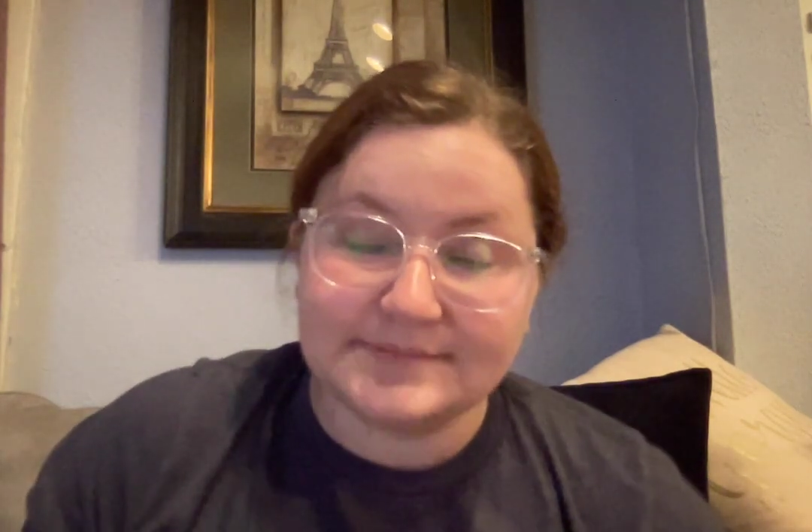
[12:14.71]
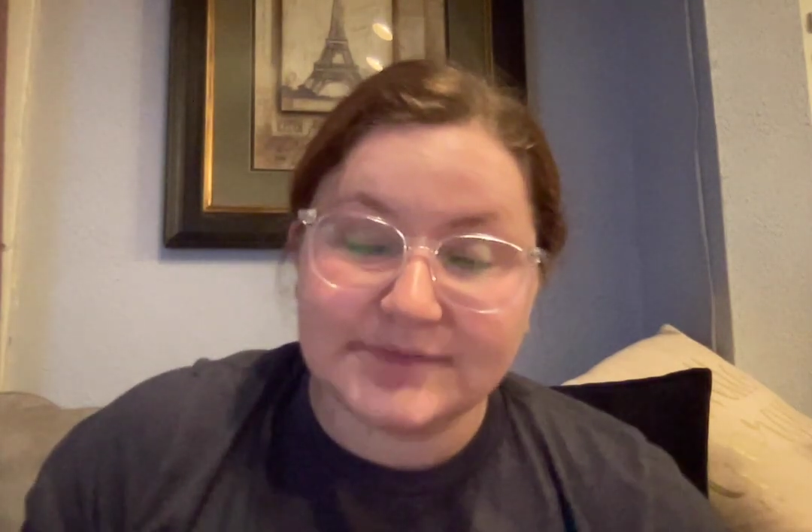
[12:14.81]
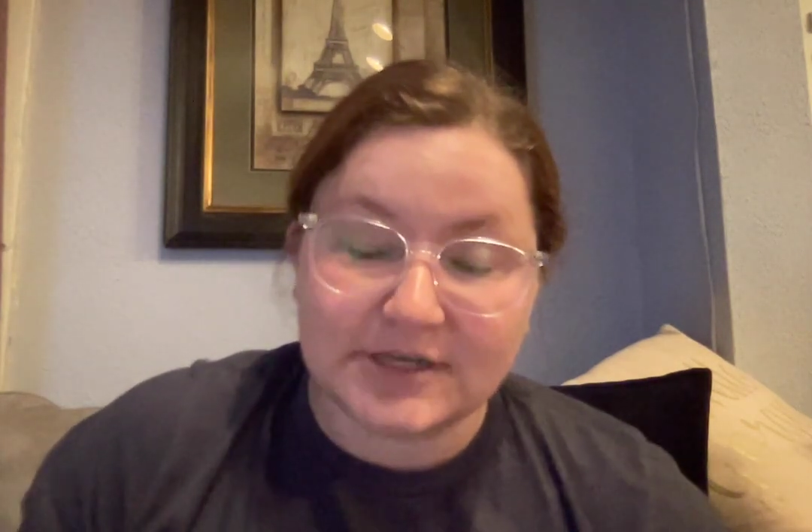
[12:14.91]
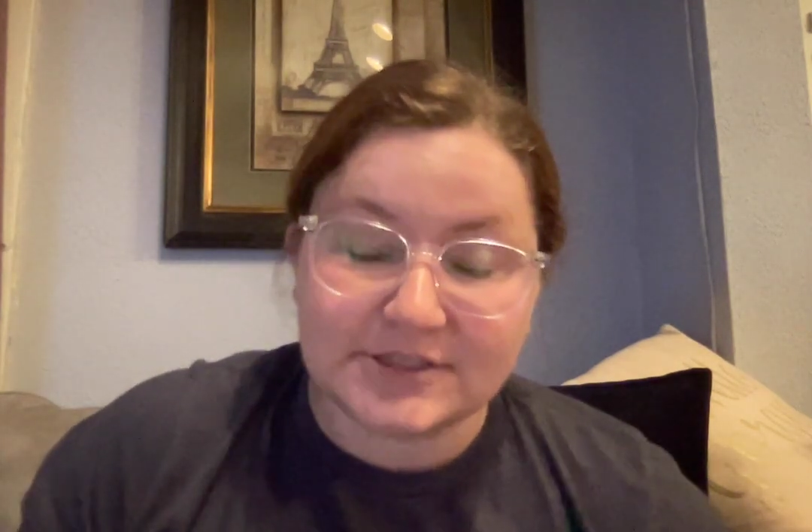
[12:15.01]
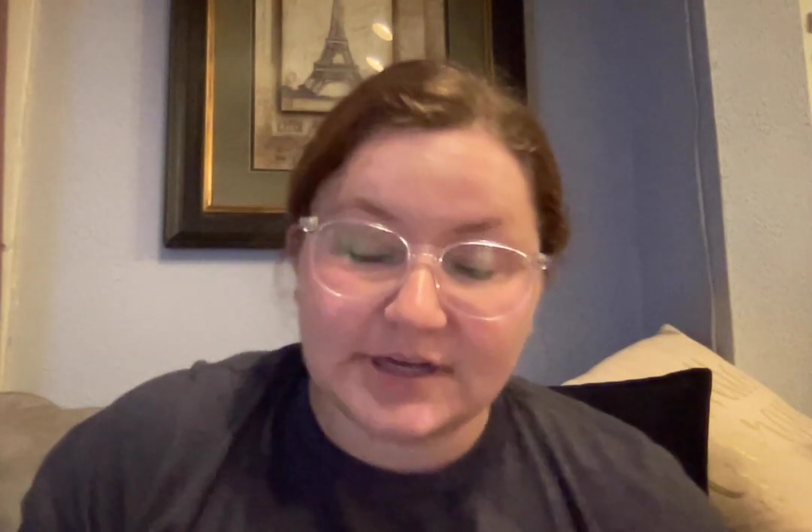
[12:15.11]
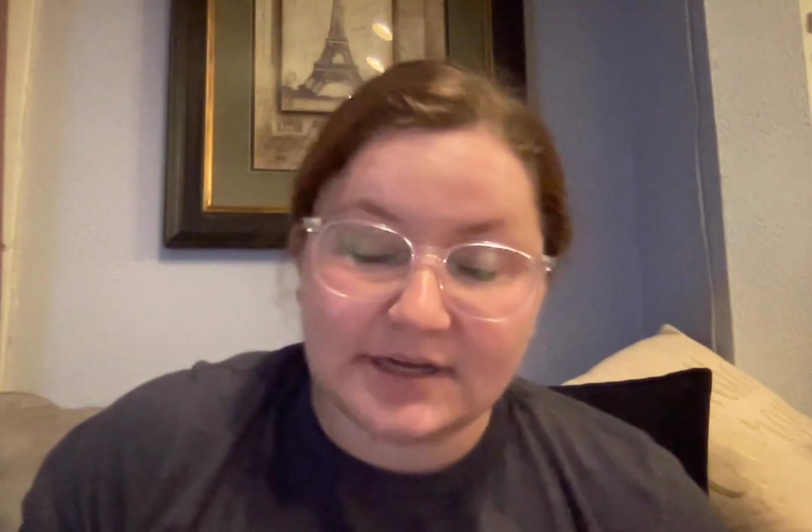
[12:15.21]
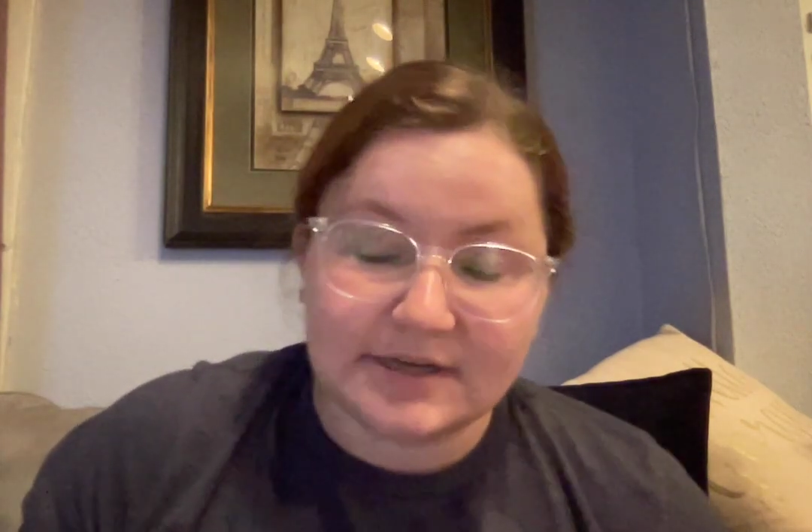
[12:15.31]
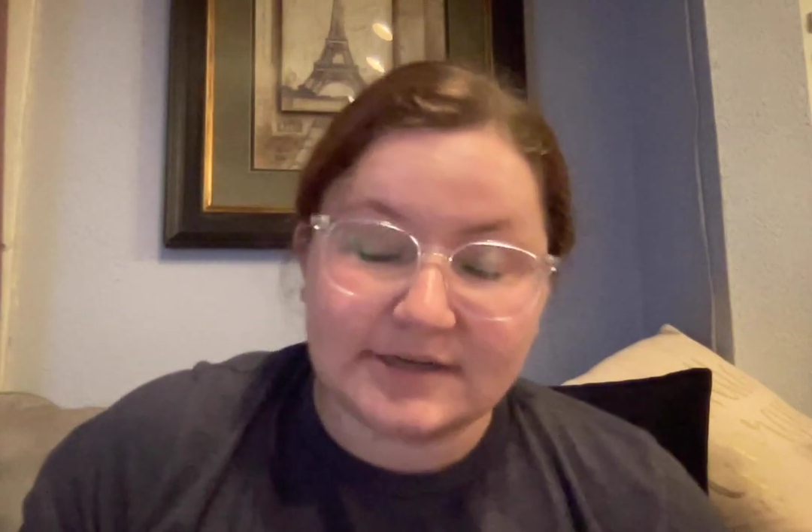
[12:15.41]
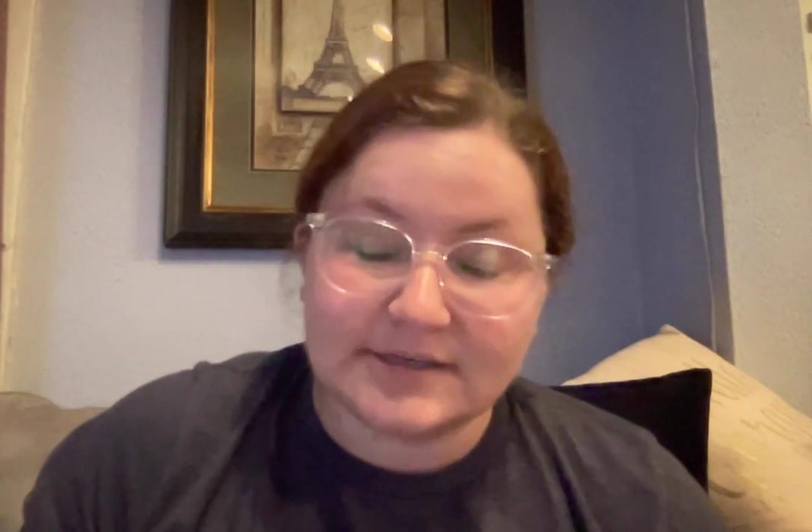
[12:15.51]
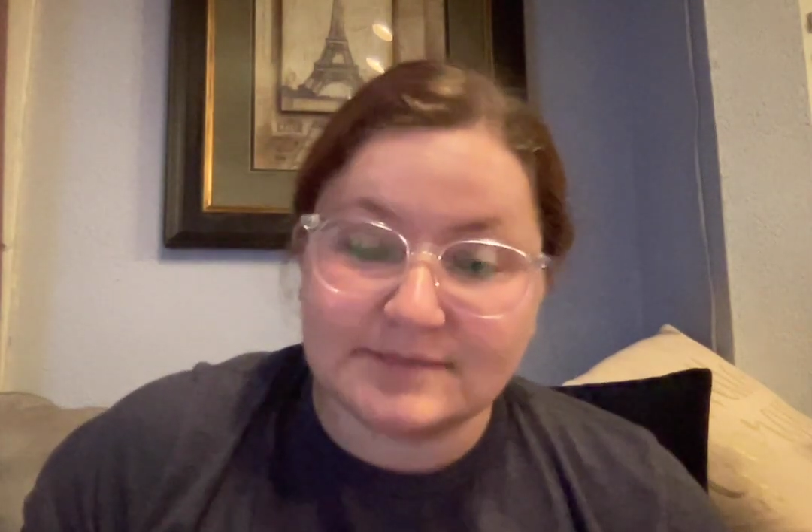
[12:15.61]
Dr.
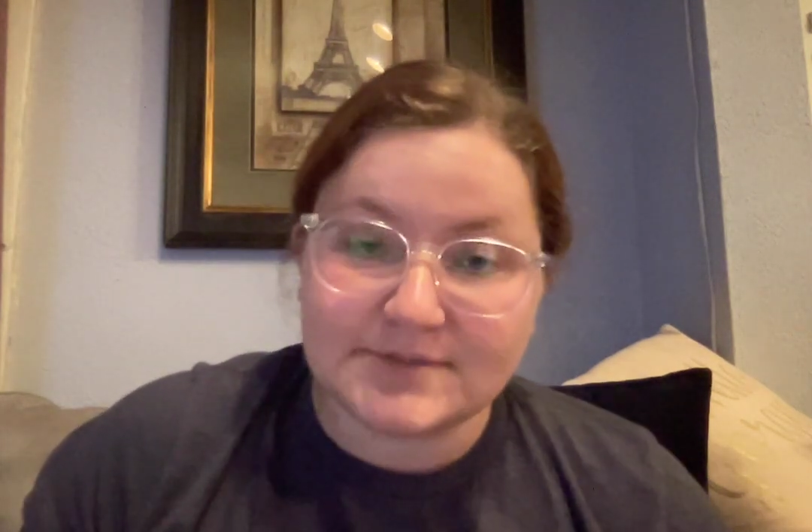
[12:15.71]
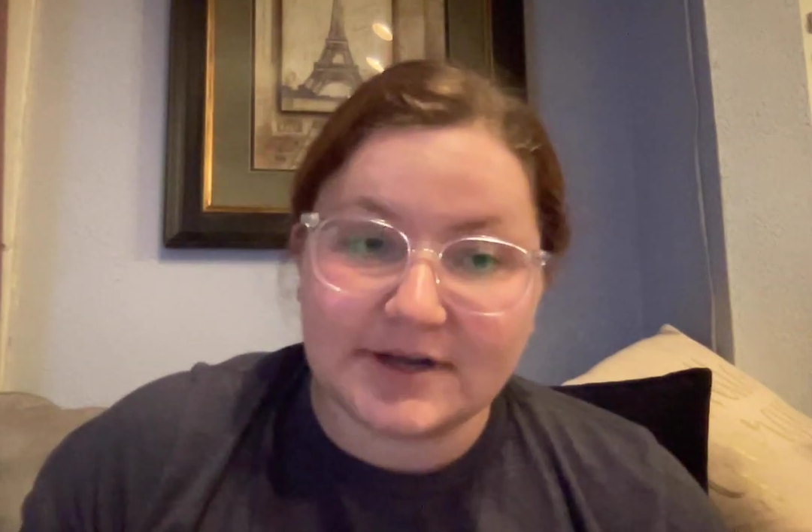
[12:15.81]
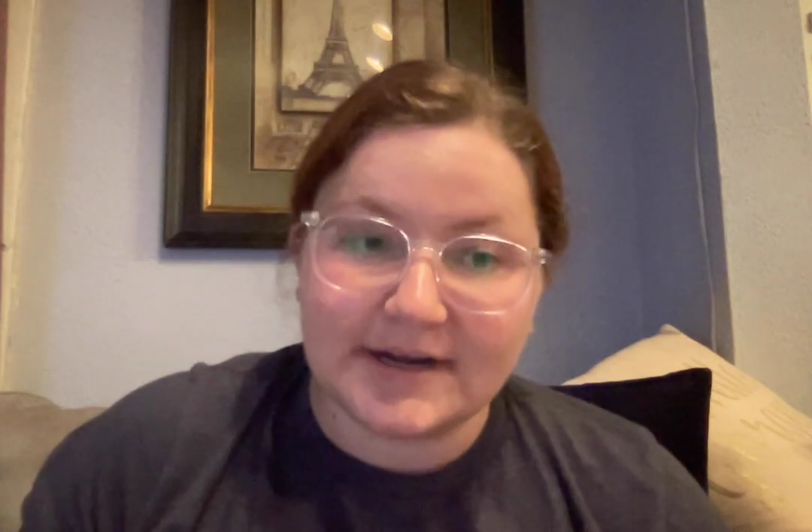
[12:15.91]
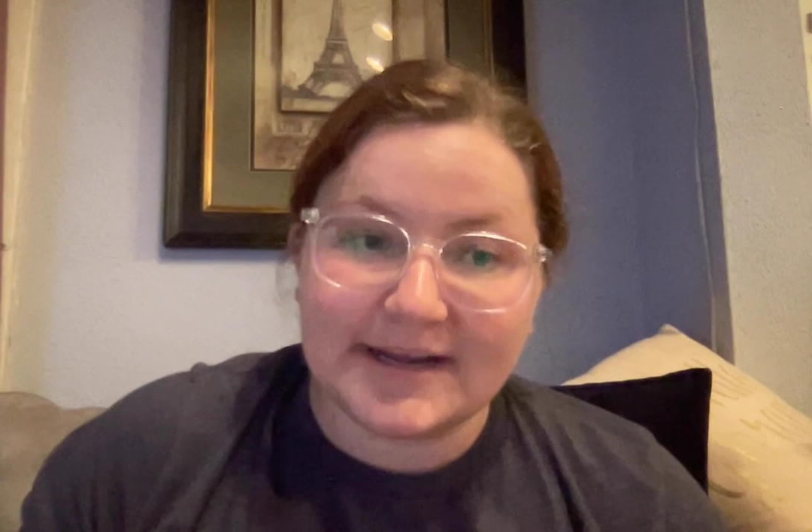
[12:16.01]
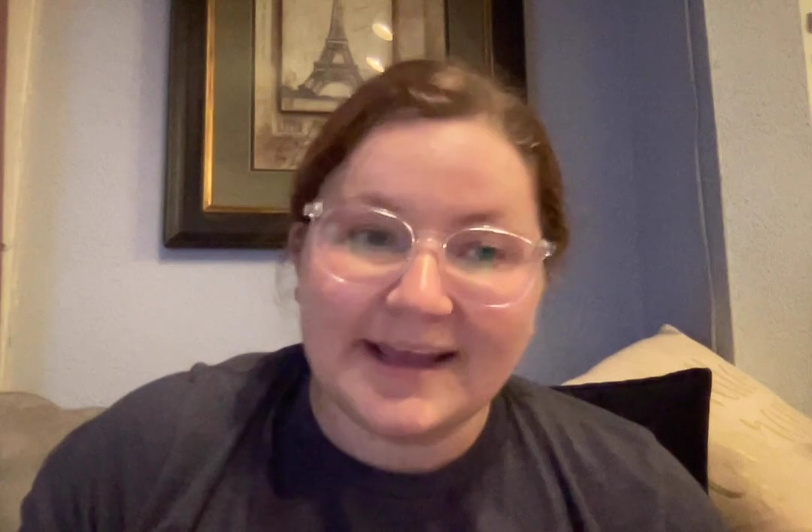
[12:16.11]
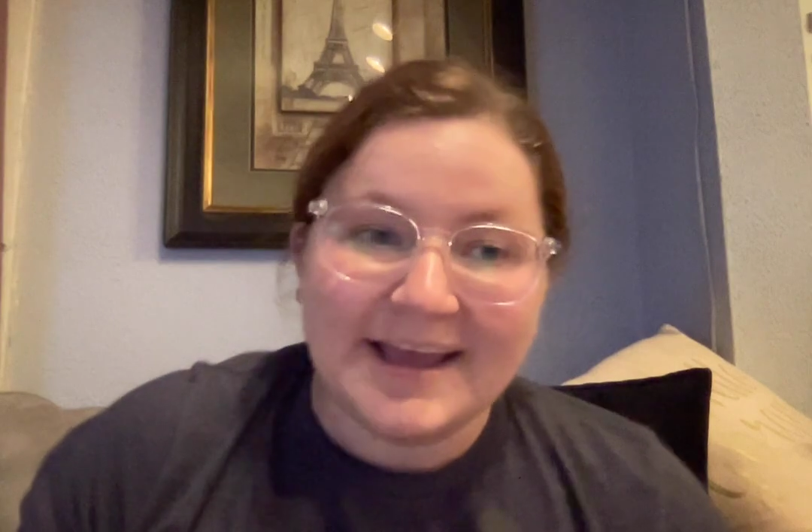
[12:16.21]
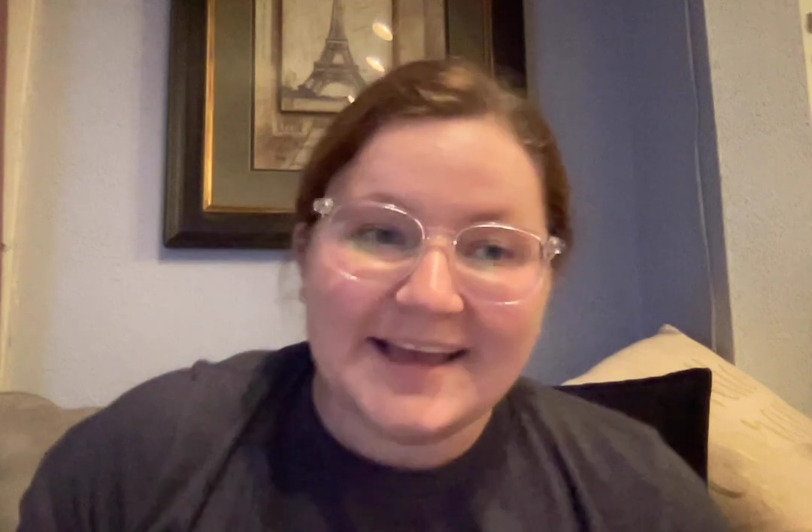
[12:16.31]
Huggard, I'm sorry,